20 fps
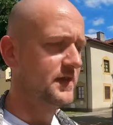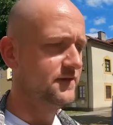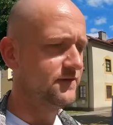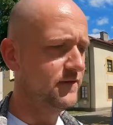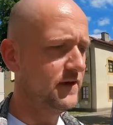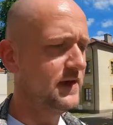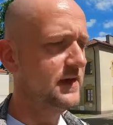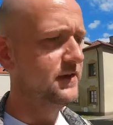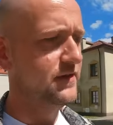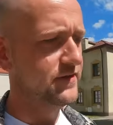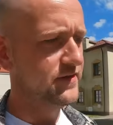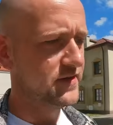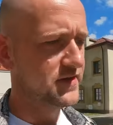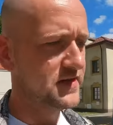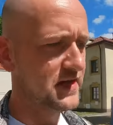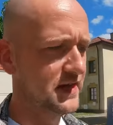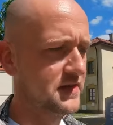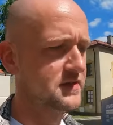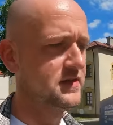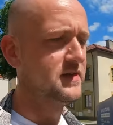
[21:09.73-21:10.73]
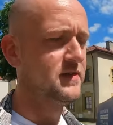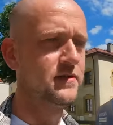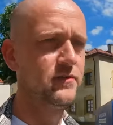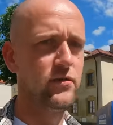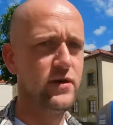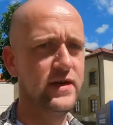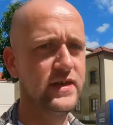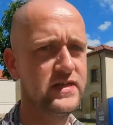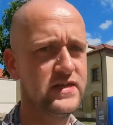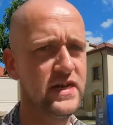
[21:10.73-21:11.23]
Didn't really understand
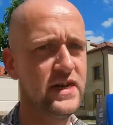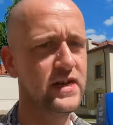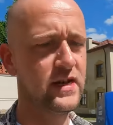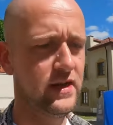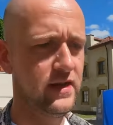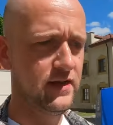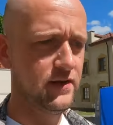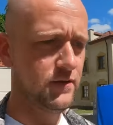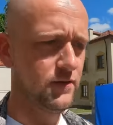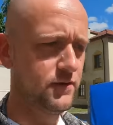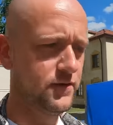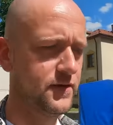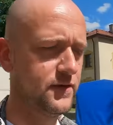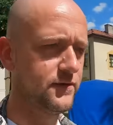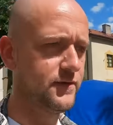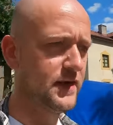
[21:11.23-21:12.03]
what exactly Why?